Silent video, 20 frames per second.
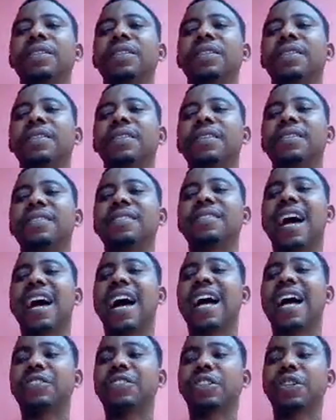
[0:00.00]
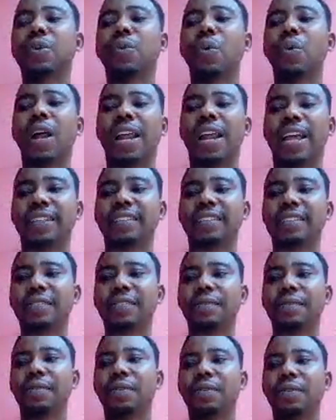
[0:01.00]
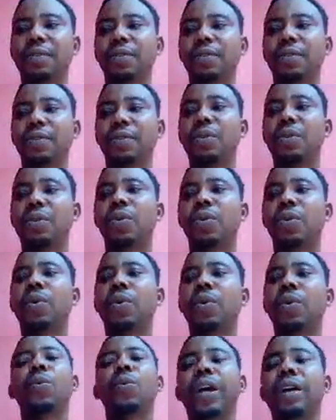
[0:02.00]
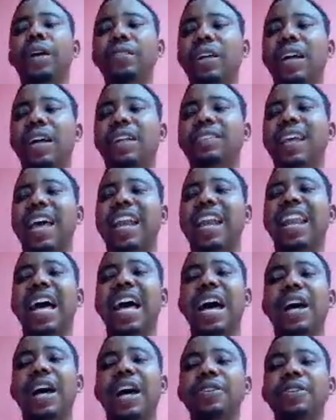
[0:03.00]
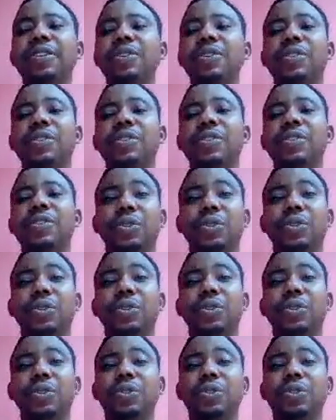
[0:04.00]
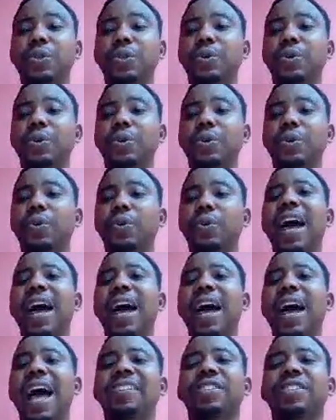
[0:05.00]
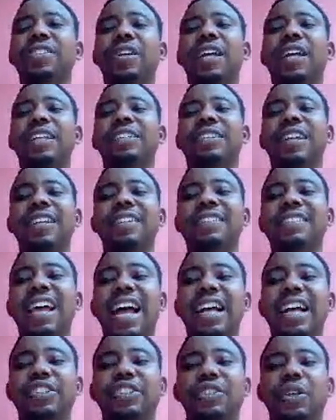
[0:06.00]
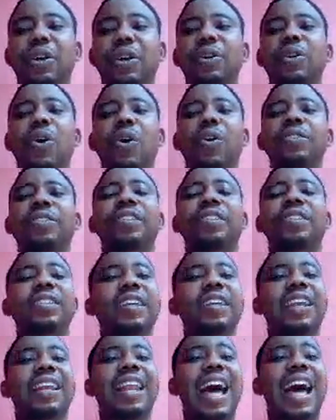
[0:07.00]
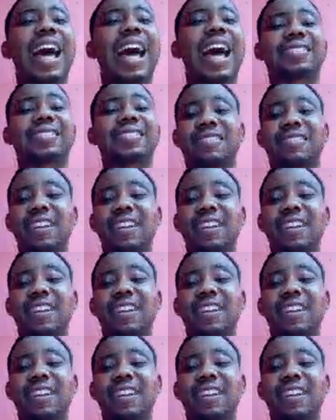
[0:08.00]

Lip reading: That new wallet will not allow users to do additional transaction until the last